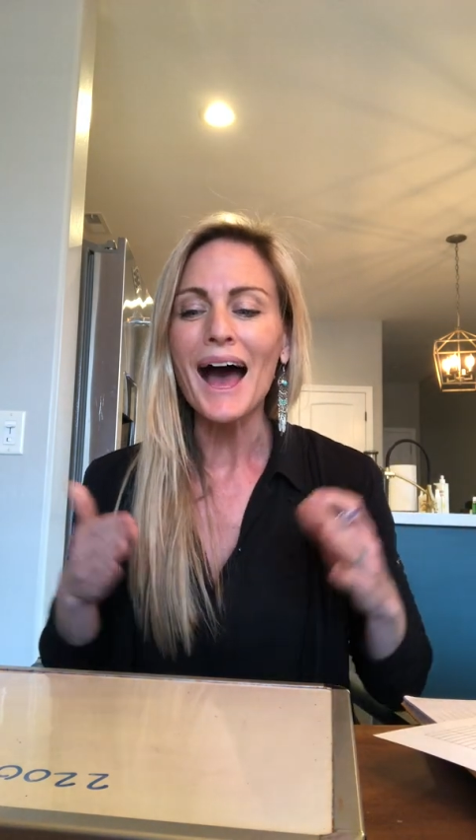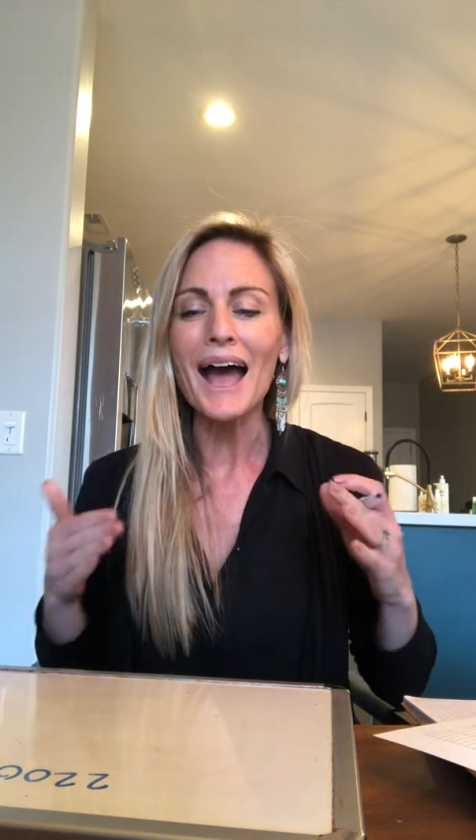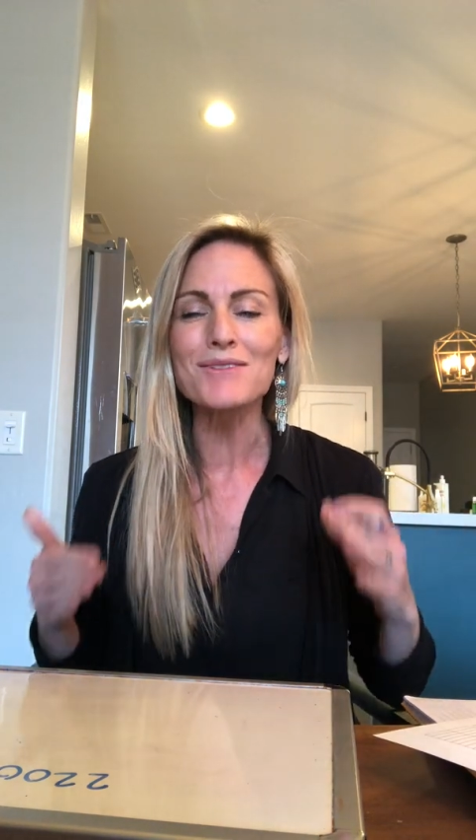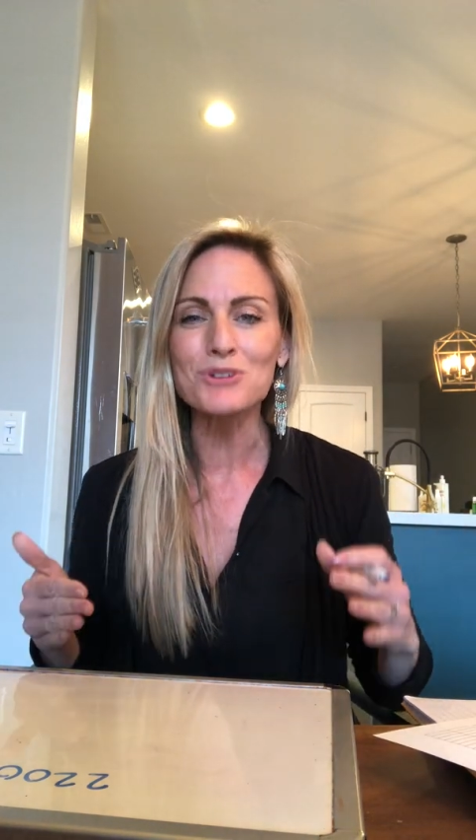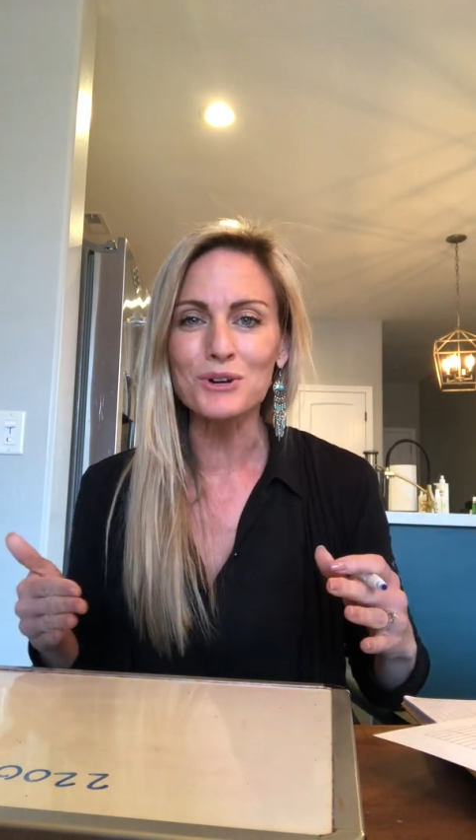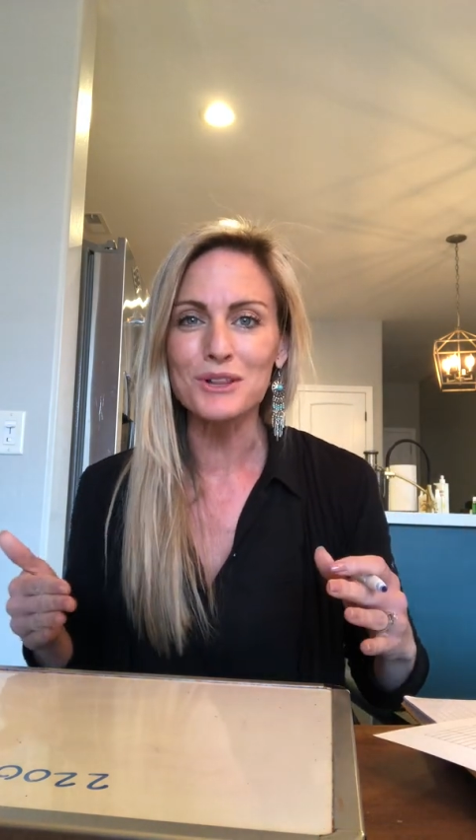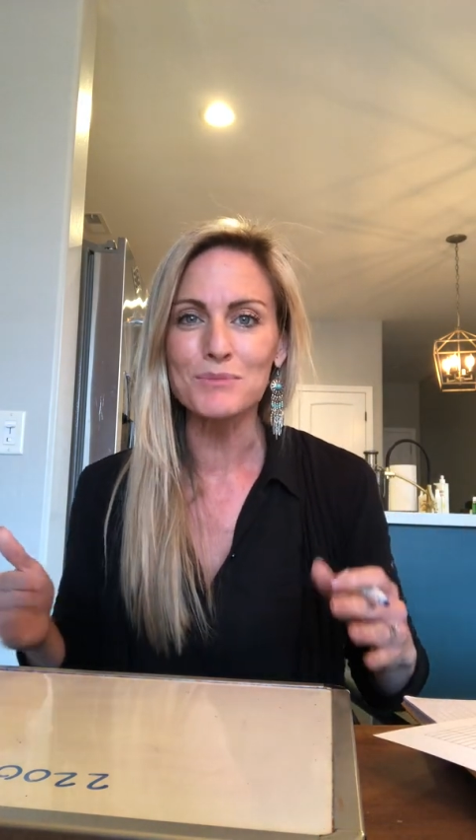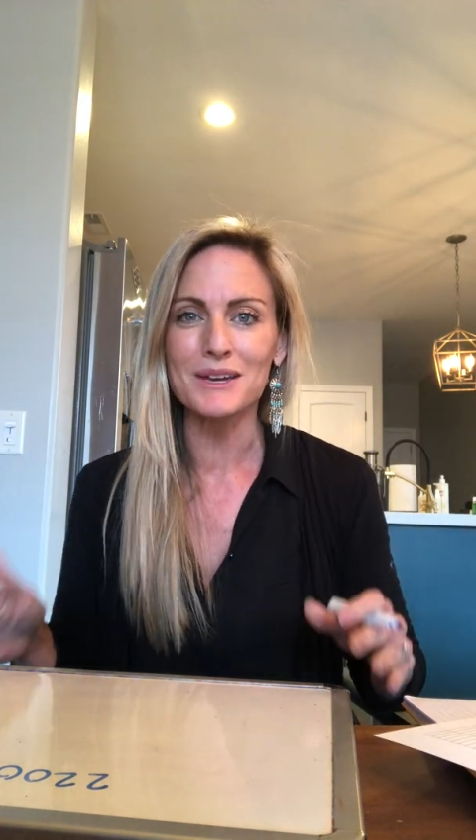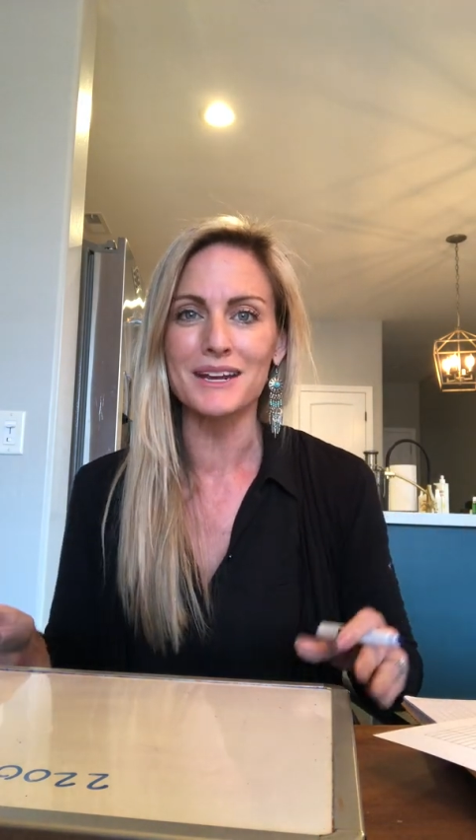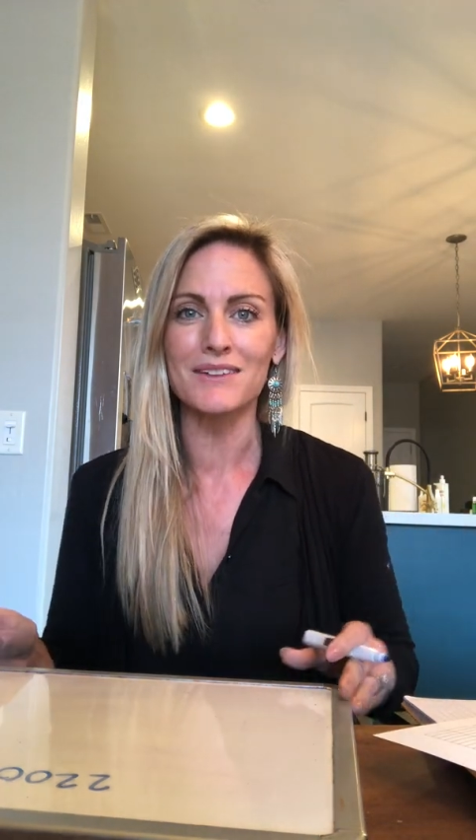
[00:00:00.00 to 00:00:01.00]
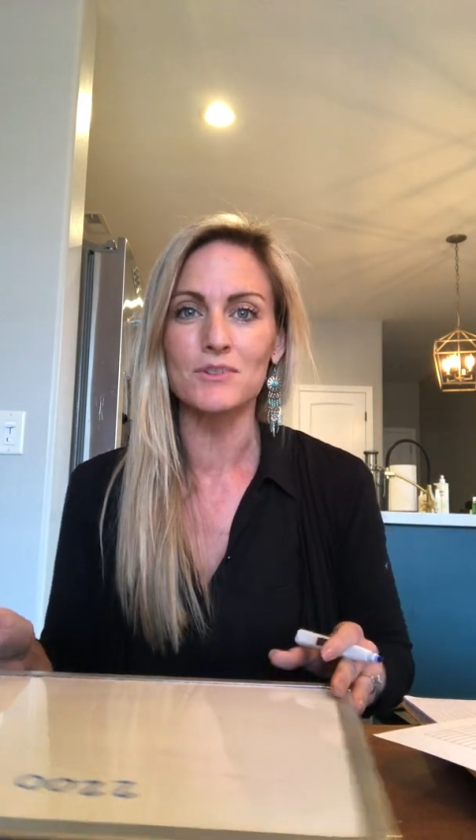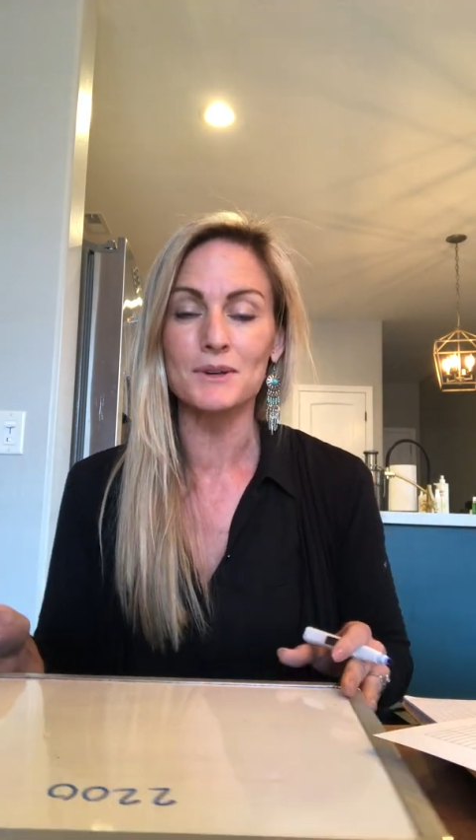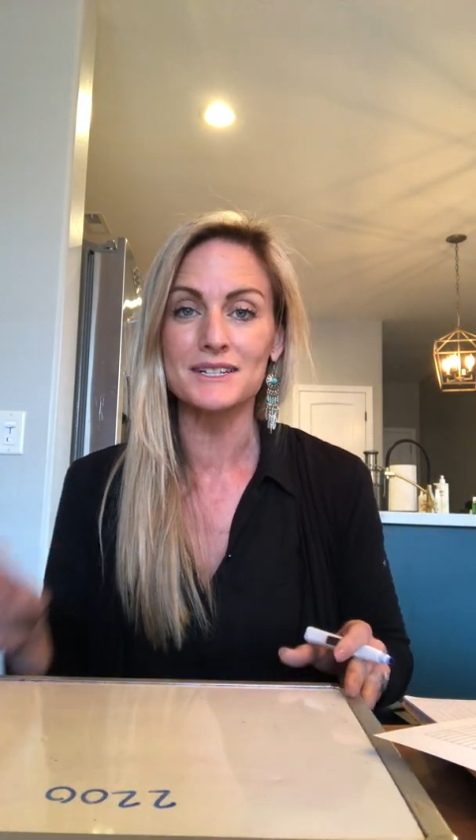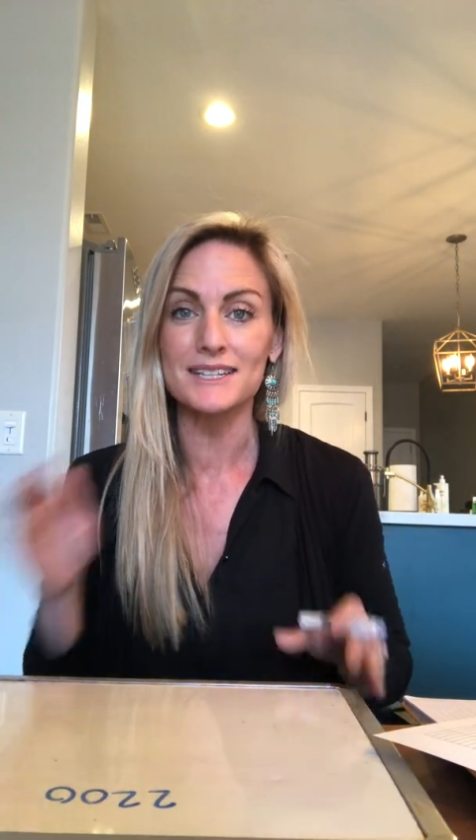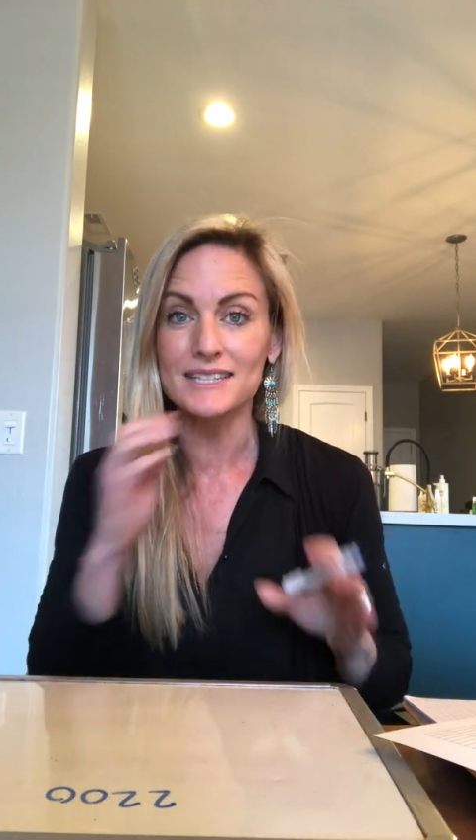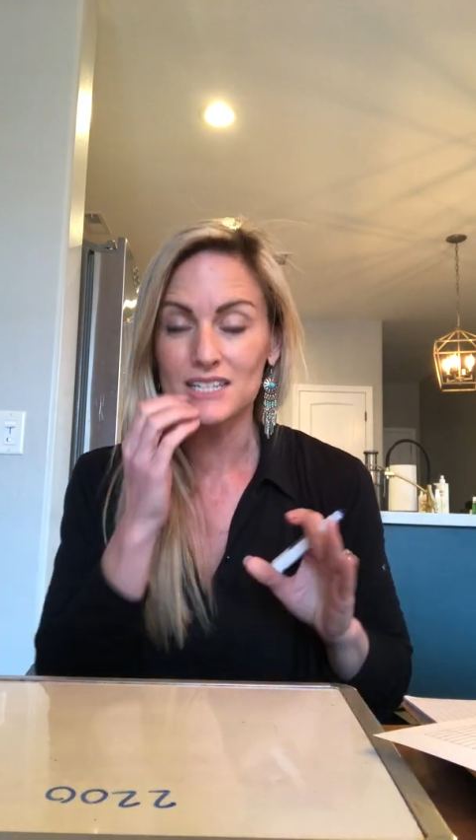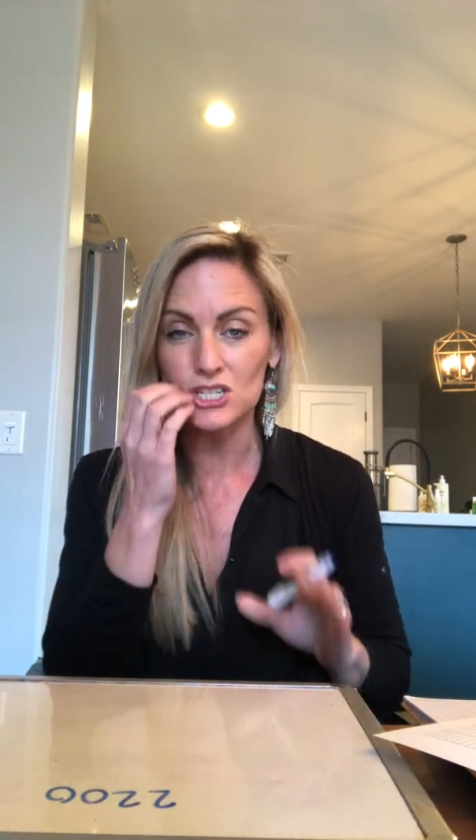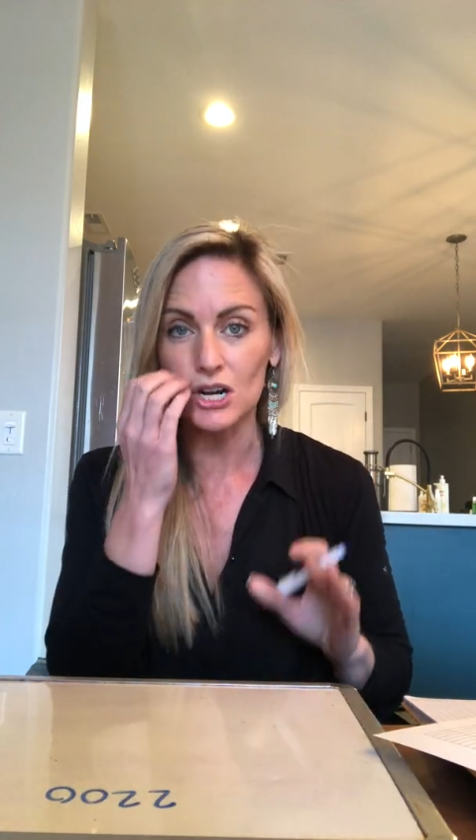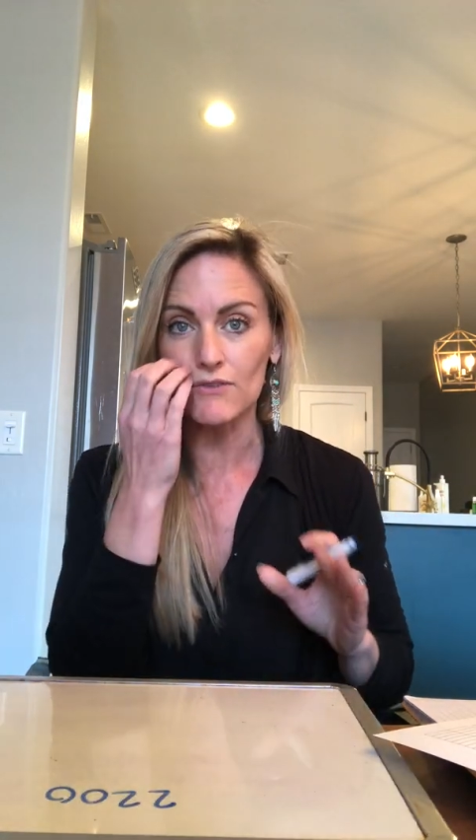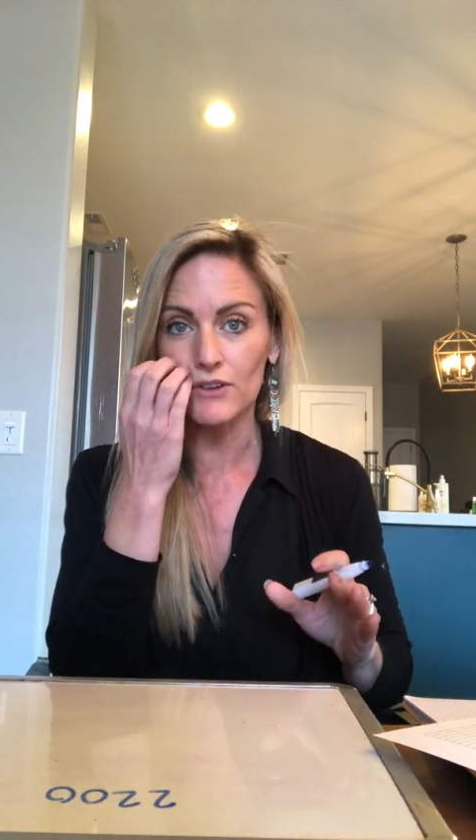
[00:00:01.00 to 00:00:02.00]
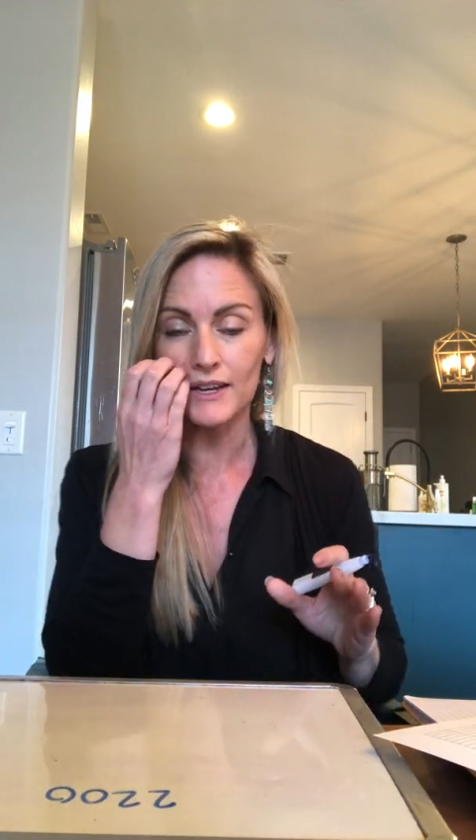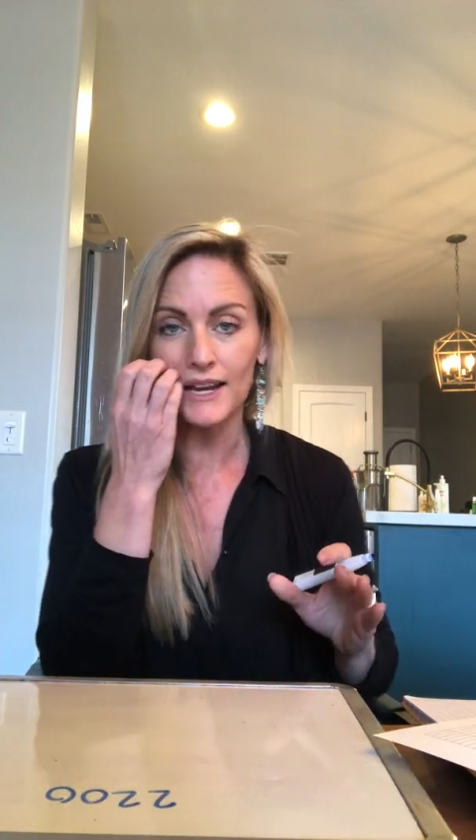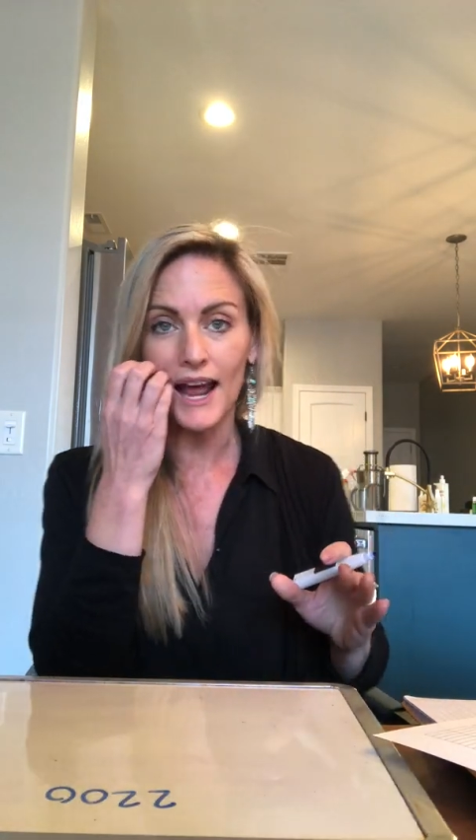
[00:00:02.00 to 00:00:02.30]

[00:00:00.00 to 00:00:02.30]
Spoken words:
I have told at the beginning of their businesses to start filling it